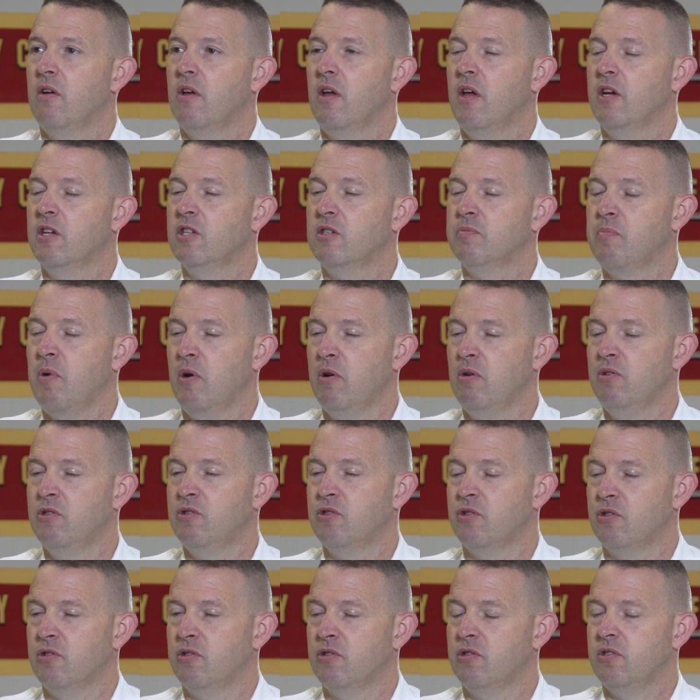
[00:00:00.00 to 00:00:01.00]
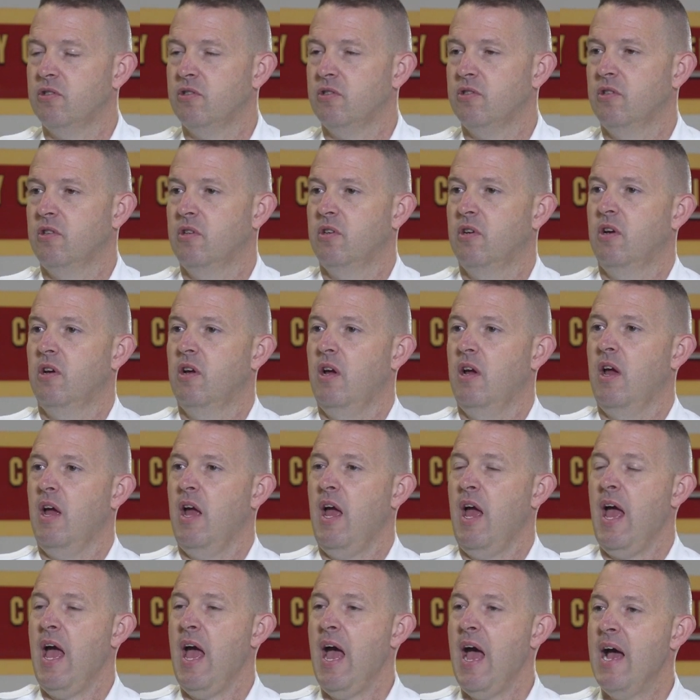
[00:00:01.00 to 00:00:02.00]
exposures
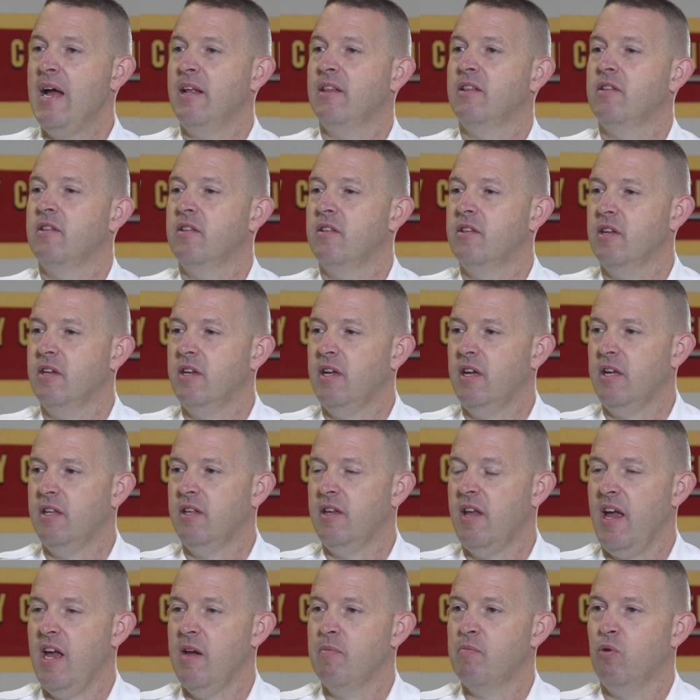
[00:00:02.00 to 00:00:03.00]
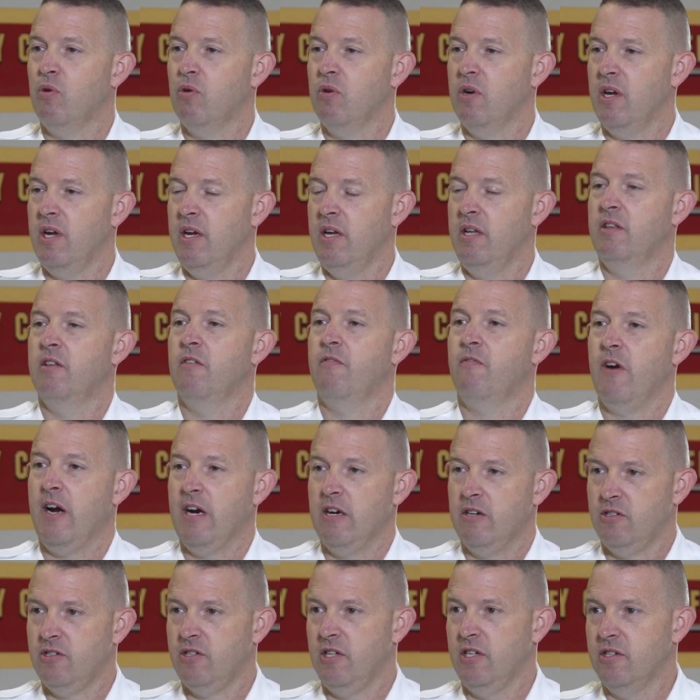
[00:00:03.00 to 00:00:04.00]
at the table in the
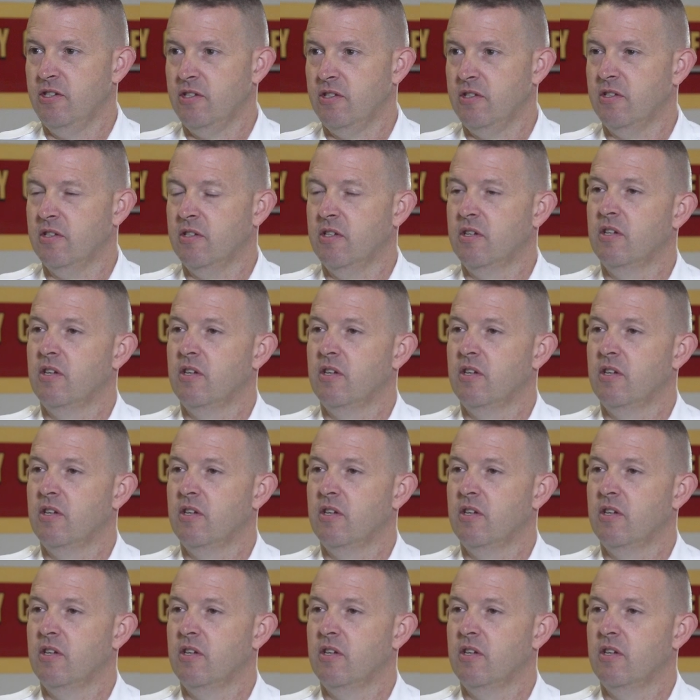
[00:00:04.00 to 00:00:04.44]
fire station.